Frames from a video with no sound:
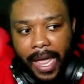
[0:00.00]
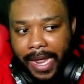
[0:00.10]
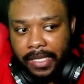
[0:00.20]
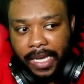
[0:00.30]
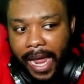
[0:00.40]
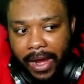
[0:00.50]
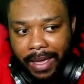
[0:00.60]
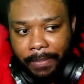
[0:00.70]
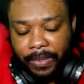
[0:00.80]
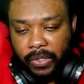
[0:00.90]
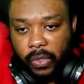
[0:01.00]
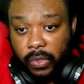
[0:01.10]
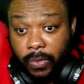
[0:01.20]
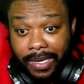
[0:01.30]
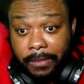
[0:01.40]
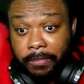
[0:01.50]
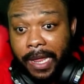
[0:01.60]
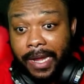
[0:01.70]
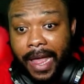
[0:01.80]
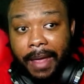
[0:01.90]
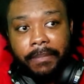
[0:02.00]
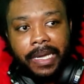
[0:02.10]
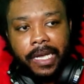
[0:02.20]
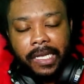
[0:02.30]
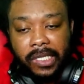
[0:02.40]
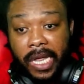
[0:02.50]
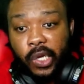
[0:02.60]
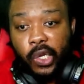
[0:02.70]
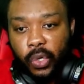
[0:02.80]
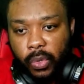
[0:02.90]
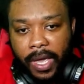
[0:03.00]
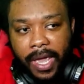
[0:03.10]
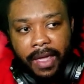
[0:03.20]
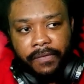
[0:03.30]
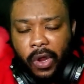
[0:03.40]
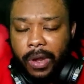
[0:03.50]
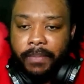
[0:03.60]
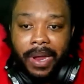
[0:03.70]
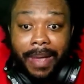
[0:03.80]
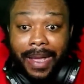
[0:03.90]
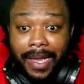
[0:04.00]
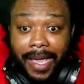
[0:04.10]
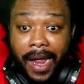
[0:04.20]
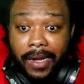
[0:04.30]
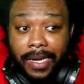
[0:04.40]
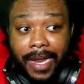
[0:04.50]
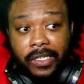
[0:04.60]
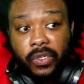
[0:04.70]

entire episode to explain that because they knew if you're gonna bring back a character like this,